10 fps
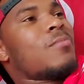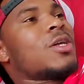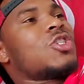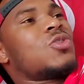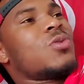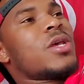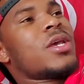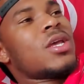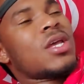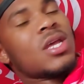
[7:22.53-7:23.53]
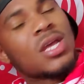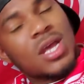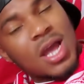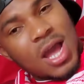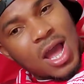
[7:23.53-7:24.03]
match today.
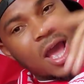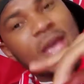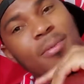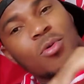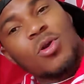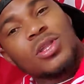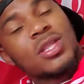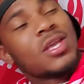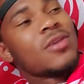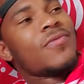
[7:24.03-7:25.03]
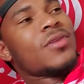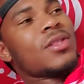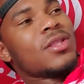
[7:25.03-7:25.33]
I am going to give it